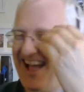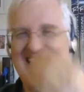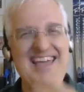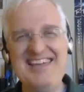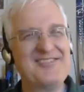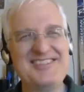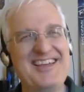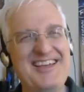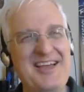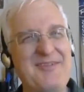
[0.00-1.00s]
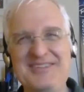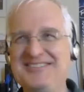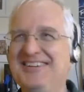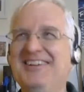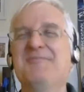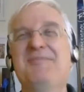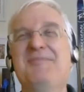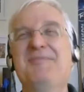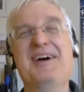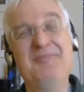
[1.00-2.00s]
I hate it when that happens.
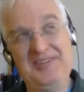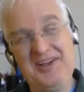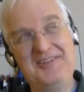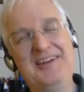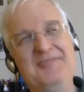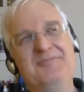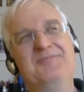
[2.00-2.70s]
But all right.